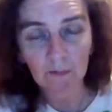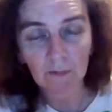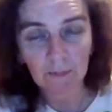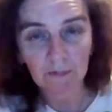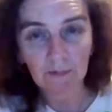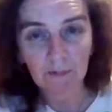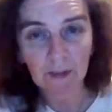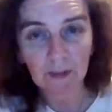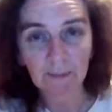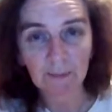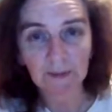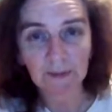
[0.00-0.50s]
We
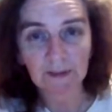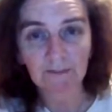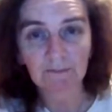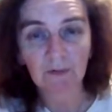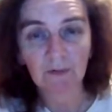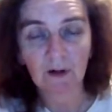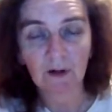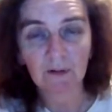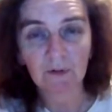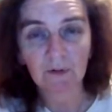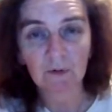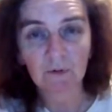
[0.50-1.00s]
want to
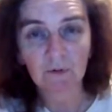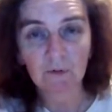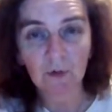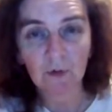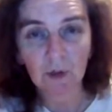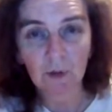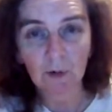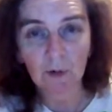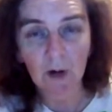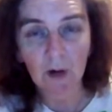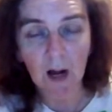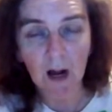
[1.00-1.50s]
find the
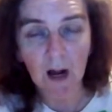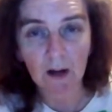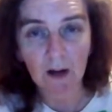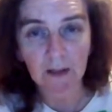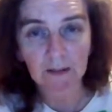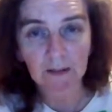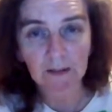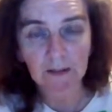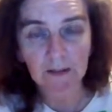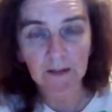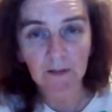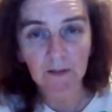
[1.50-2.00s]
real
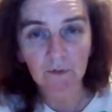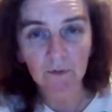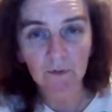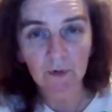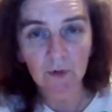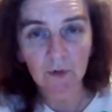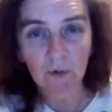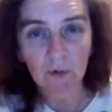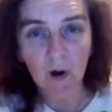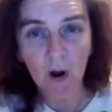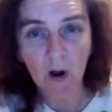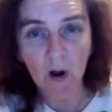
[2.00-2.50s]
us, the
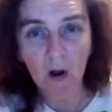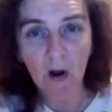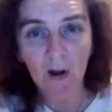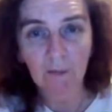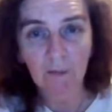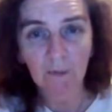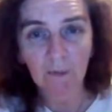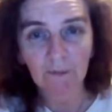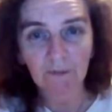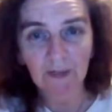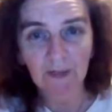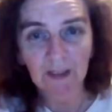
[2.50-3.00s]
real
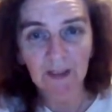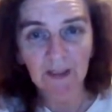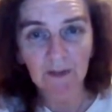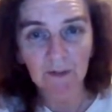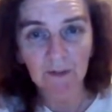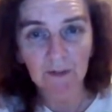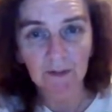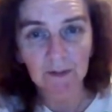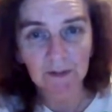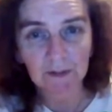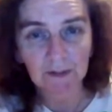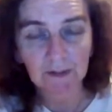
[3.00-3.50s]
I within
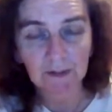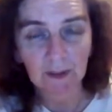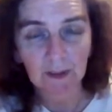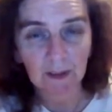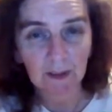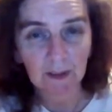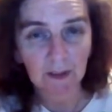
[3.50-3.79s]
us,